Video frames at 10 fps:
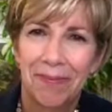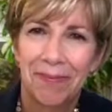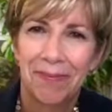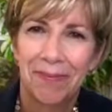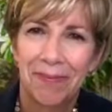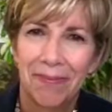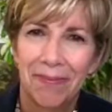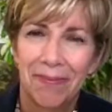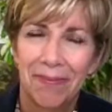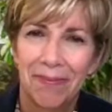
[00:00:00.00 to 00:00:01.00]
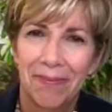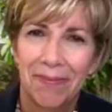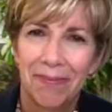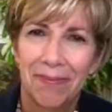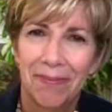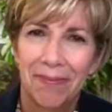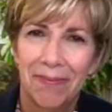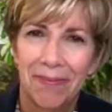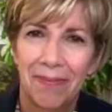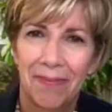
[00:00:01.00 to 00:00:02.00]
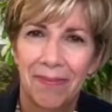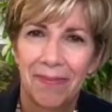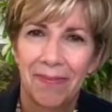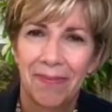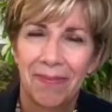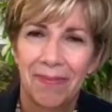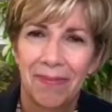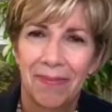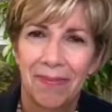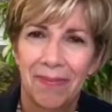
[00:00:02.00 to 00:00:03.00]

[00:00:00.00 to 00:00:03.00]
No words are spoken by the person on screen.